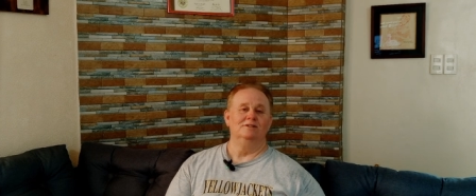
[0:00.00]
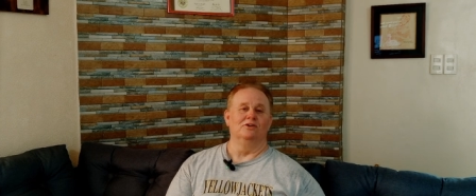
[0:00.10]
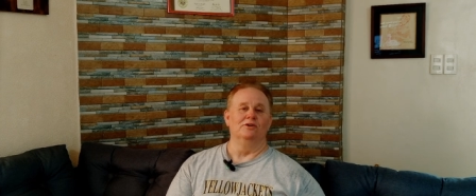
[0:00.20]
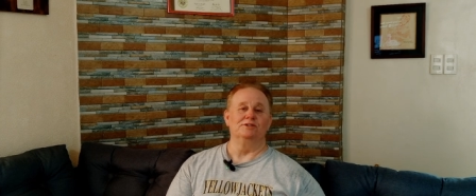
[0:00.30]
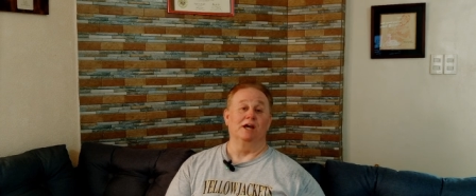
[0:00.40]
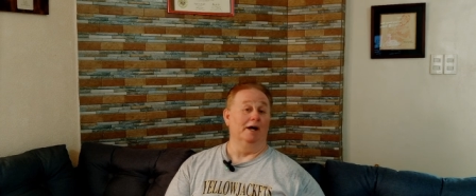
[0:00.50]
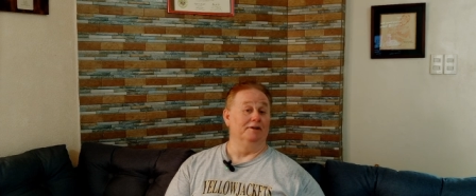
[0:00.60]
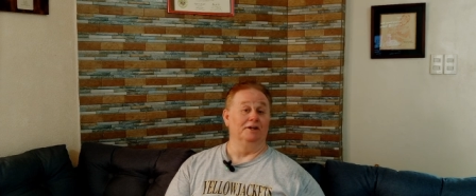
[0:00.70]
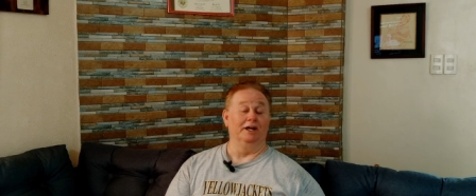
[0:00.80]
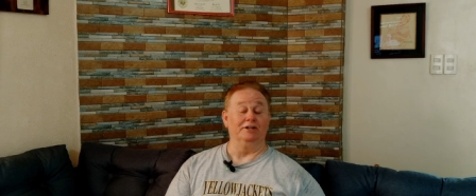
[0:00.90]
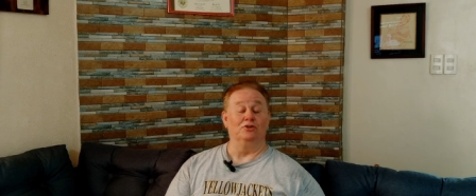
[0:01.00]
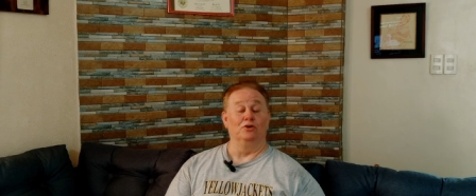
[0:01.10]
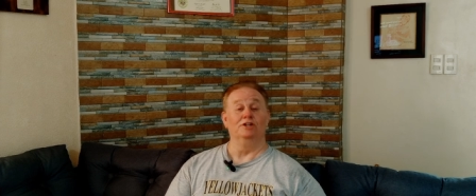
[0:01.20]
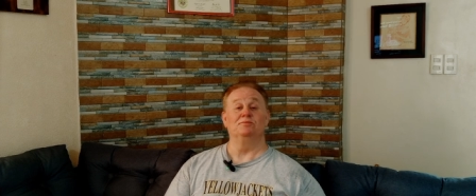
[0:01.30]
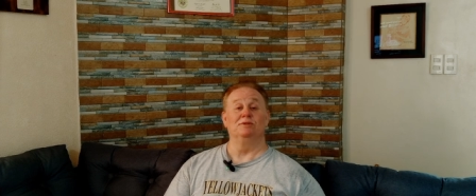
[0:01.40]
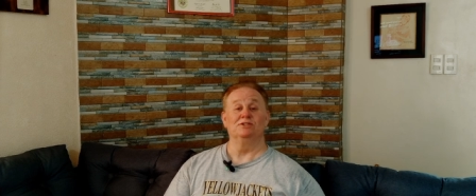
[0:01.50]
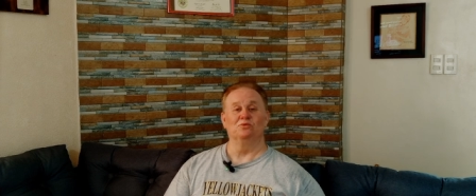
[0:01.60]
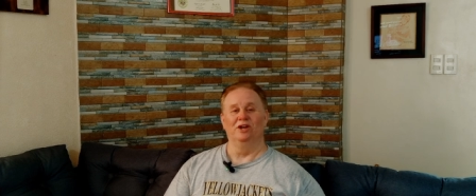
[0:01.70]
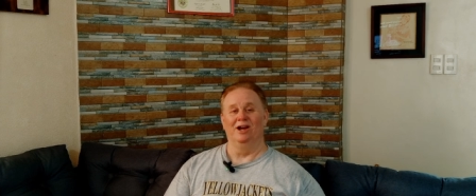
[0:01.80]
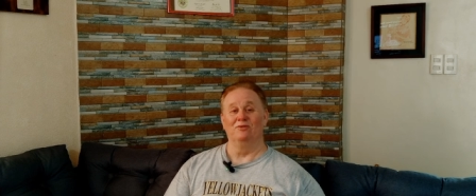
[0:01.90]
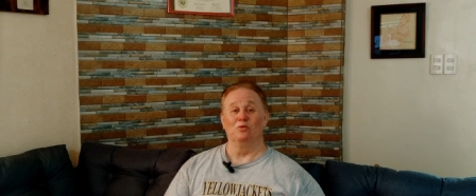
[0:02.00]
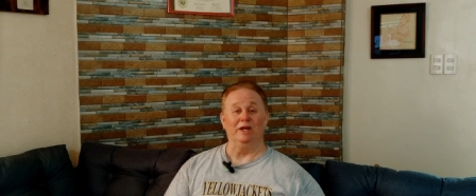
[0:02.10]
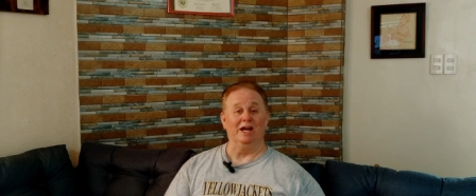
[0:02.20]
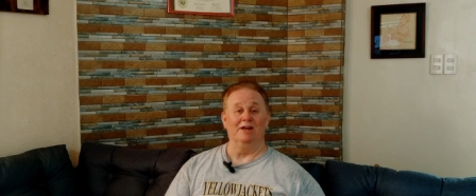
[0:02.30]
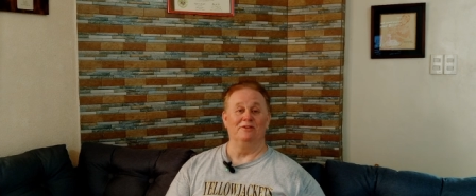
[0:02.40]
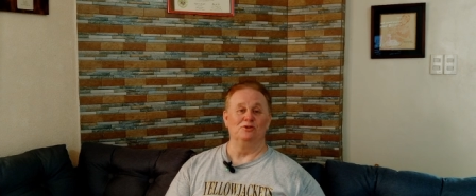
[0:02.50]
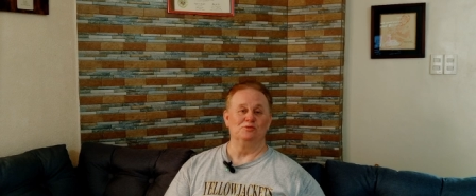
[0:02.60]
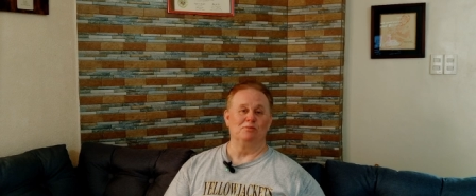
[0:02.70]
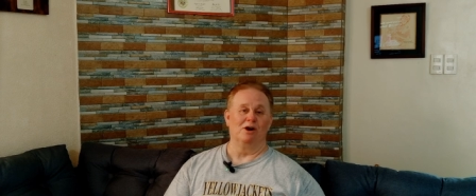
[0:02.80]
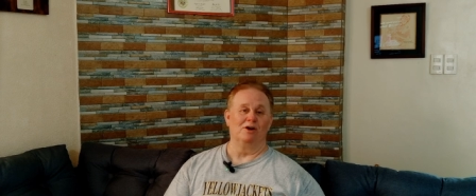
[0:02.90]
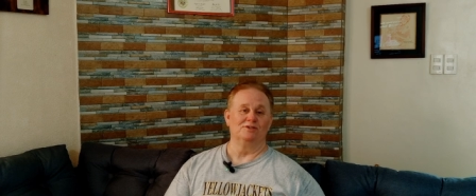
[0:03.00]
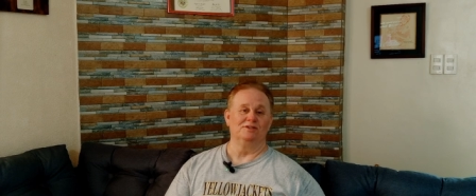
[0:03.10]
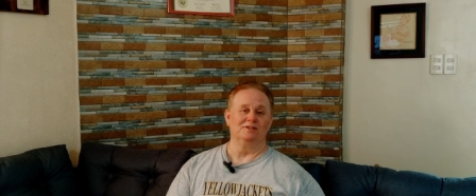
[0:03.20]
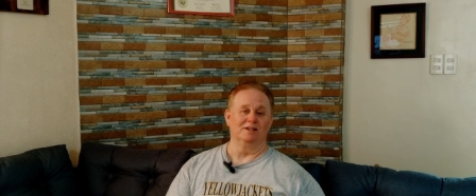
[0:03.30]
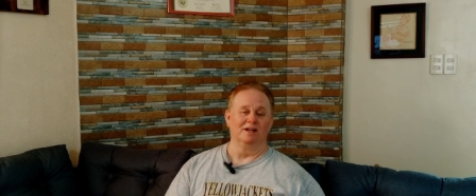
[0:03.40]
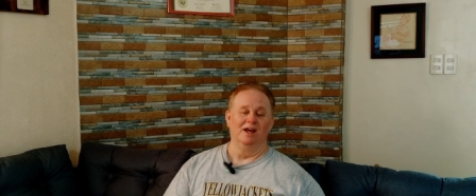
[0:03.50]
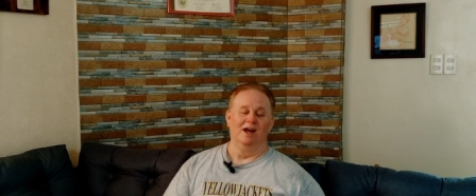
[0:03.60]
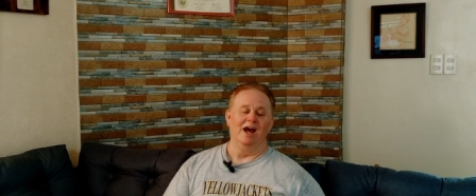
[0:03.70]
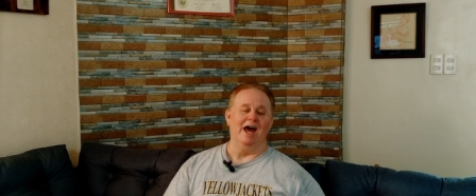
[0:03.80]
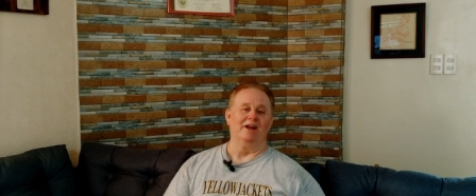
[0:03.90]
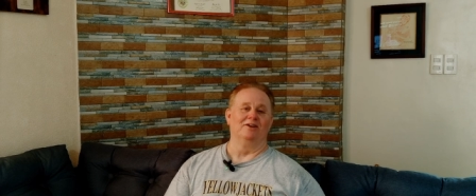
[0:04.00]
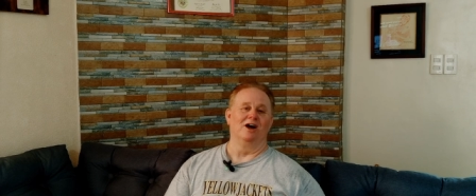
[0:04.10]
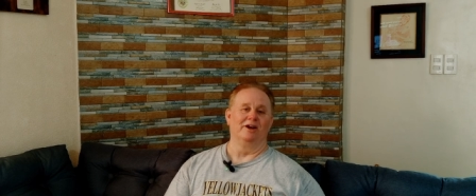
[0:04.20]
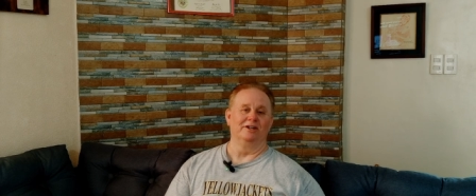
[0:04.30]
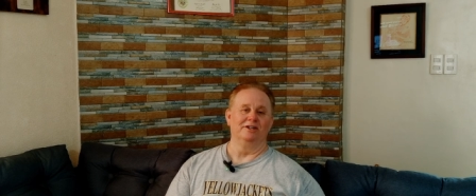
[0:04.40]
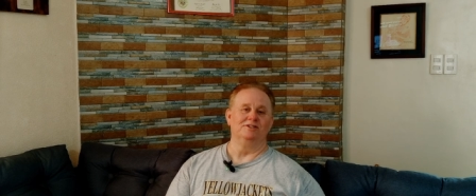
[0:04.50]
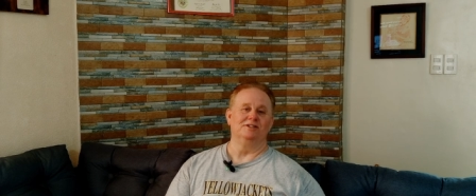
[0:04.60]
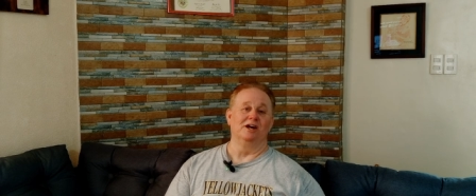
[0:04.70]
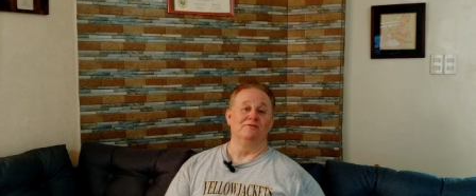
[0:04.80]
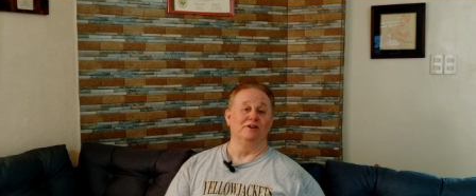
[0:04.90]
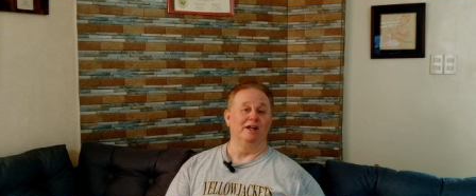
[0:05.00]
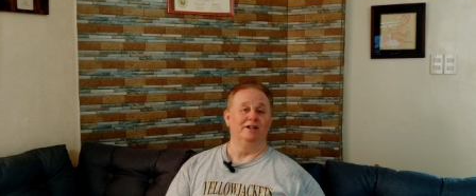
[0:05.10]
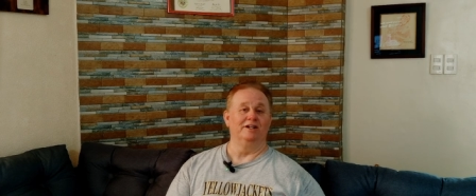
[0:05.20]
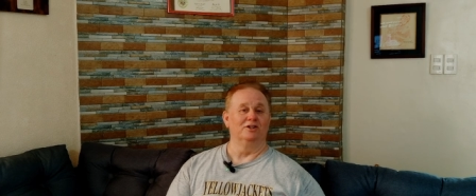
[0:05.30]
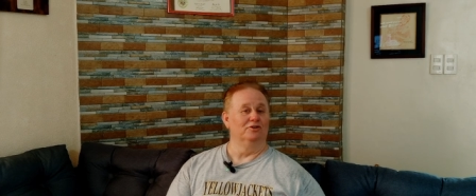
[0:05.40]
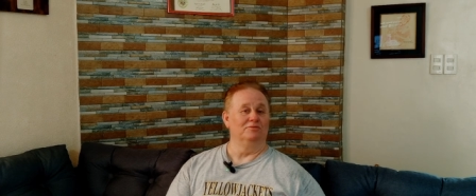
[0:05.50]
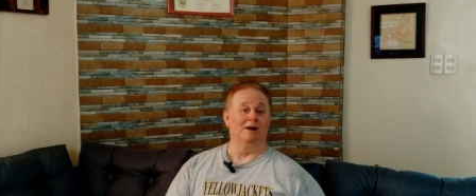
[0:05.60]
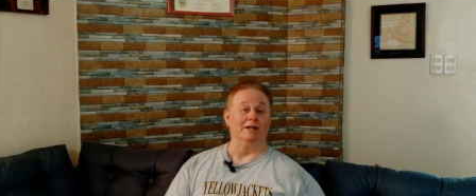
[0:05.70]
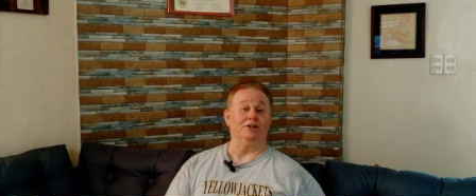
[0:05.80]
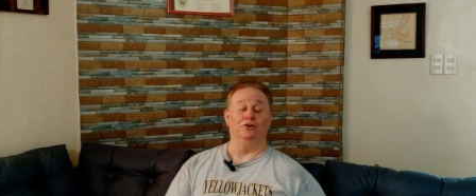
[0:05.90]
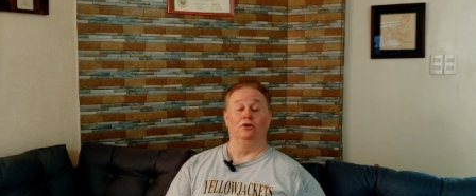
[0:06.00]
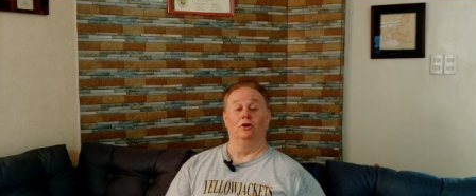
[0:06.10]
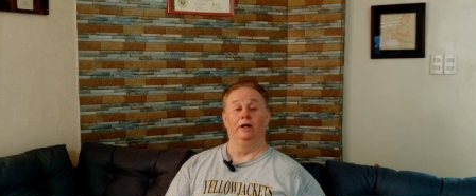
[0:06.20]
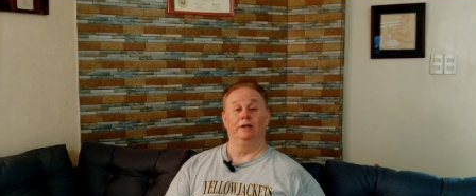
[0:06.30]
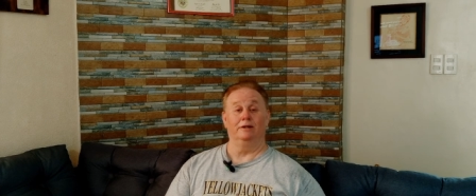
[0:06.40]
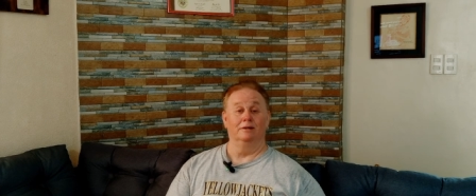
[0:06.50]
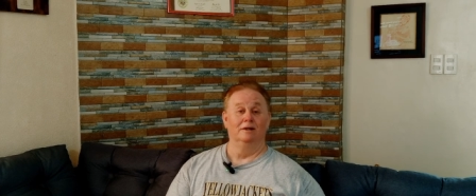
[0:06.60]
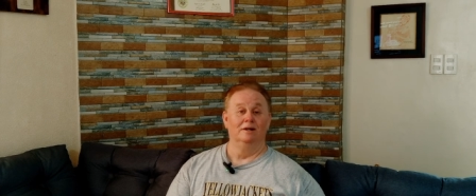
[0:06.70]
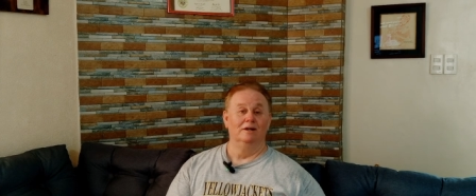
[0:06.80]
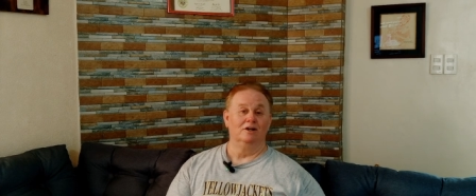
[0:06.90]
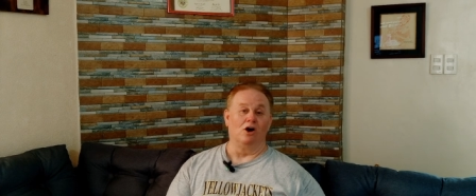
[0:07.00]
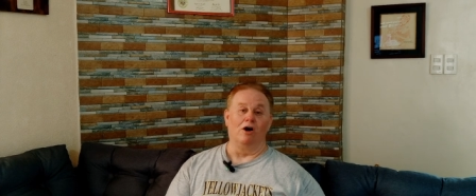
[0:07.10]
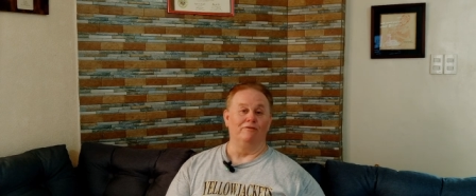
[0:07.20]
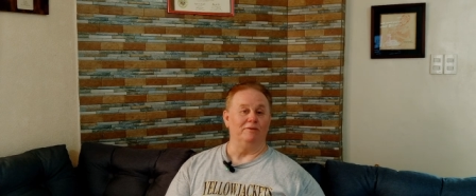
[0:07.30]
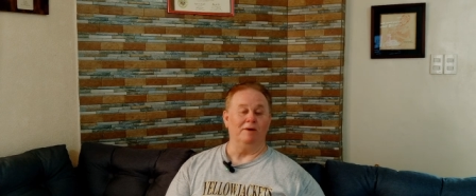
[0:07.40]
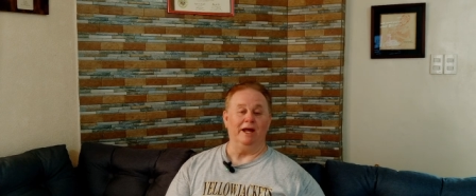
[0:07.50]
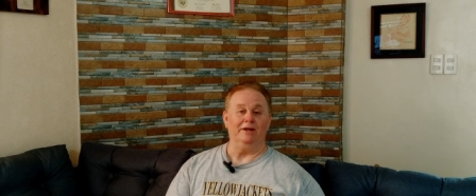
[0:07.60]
So it was kind of like Christmas whenever we got those boxes. It had a lot of good stuff in it, including my Keurig coffee